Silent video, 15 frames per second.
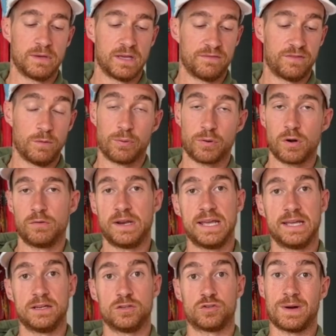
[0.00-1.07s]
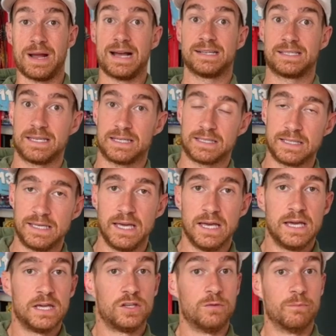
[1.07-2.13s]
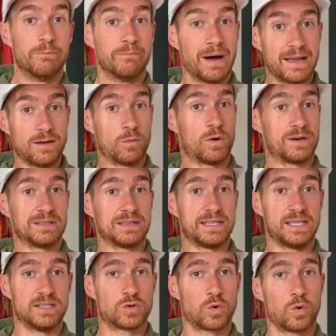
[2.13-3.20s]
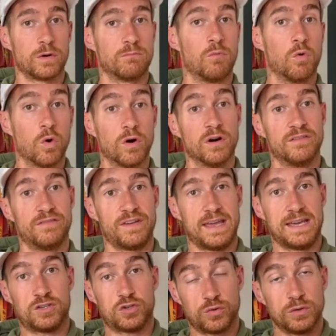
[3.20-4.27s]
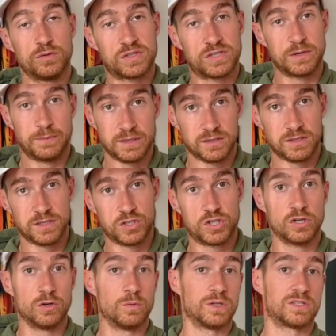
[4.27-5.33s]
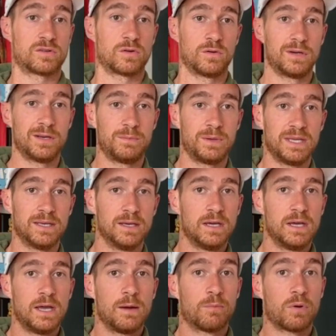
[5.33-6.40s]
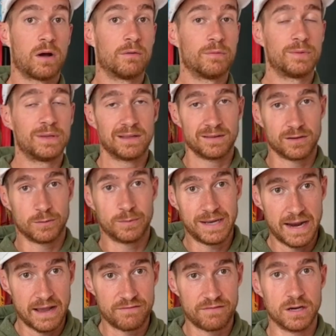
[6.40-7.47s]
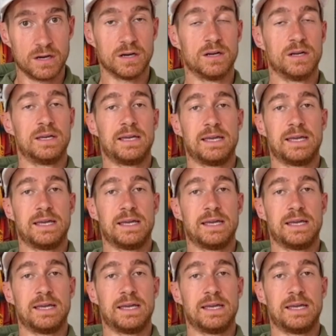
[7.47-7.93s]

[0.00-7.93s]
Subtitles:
If you pronate drastically, you might want to lean toward more of a true stability shoe, which is going to be probably a little bit heavier,